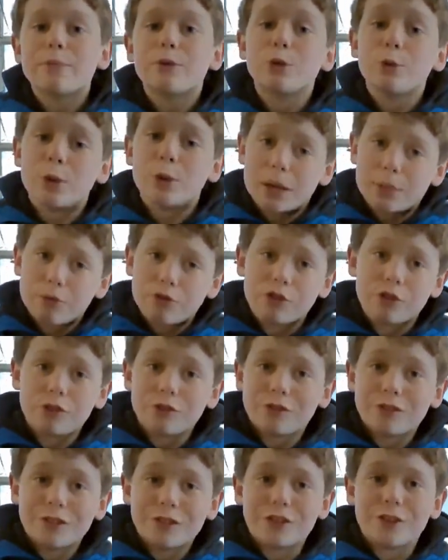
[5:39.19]
I'm in
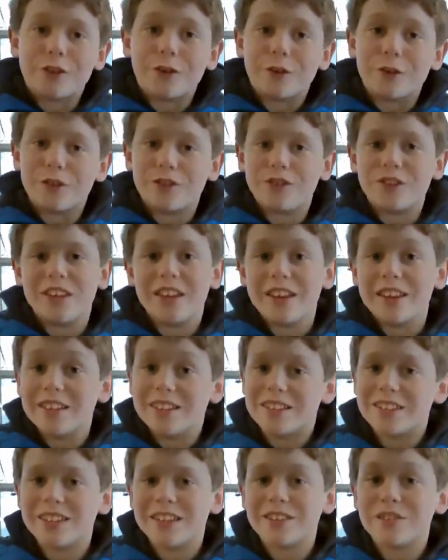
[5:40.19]
New Hampshire,
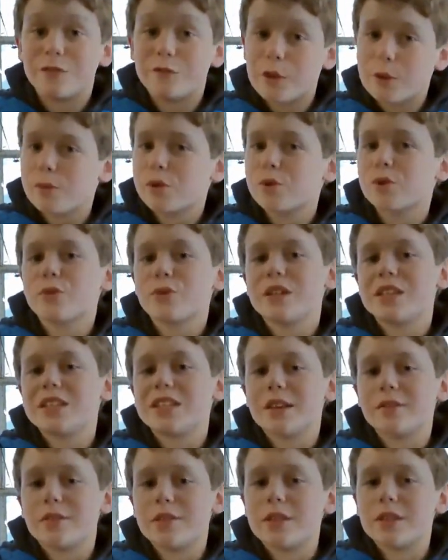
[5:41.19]
so yeah, it's
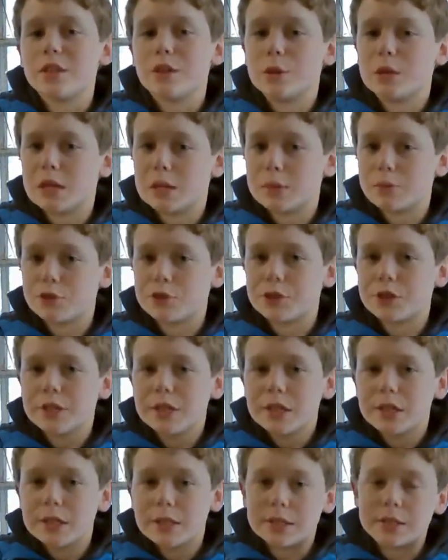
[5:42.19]
February 27th in New
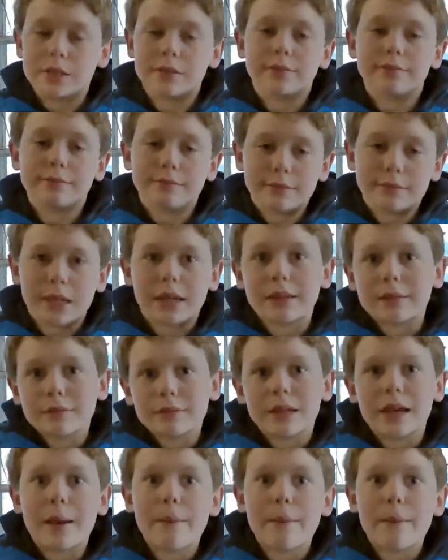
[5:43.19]
Hampshire, so yeah,